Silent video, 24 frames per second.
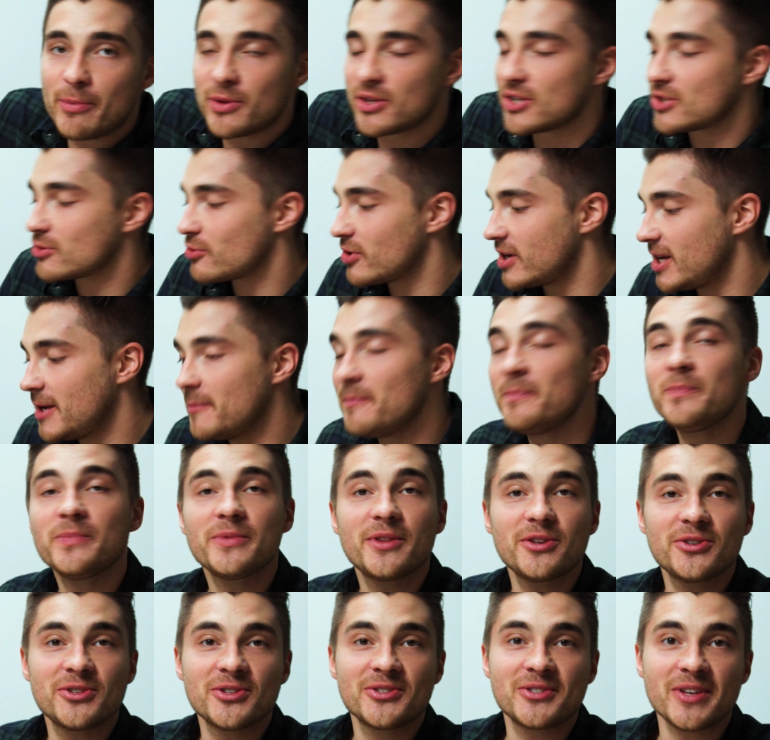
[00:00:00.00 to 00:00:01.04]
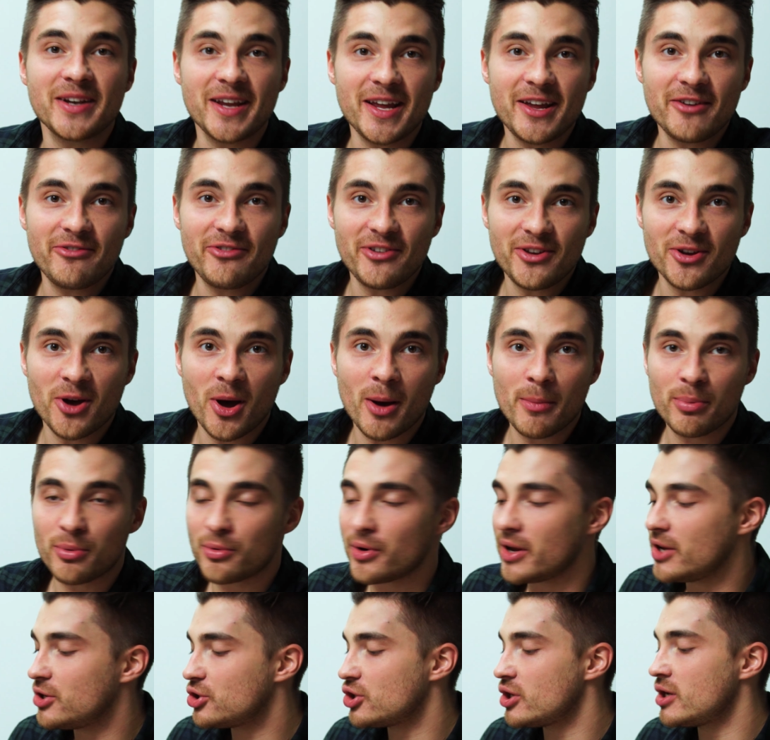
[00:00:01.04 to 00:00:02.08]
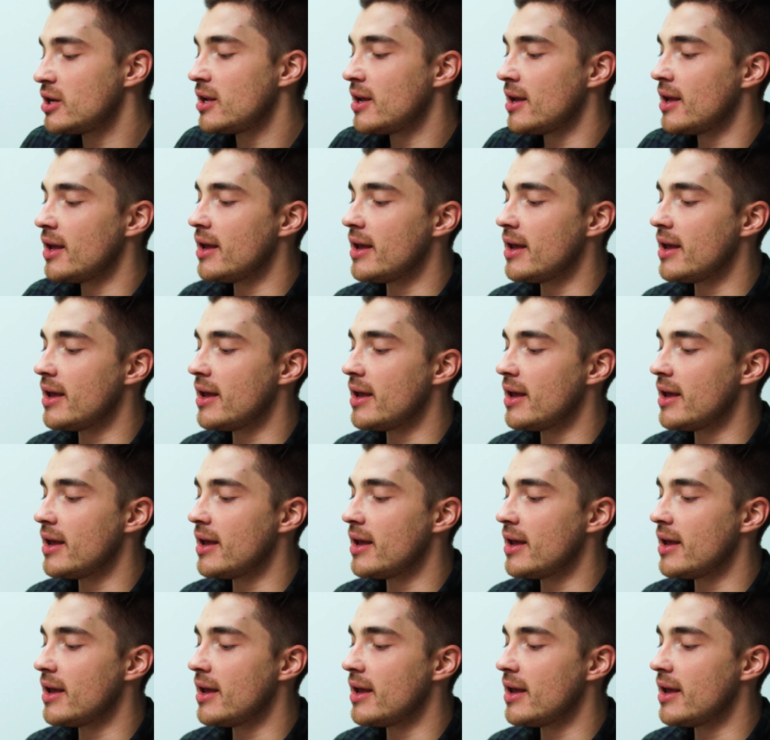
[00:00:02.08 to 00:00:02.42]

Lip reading: of the screen, this is an iffy operation.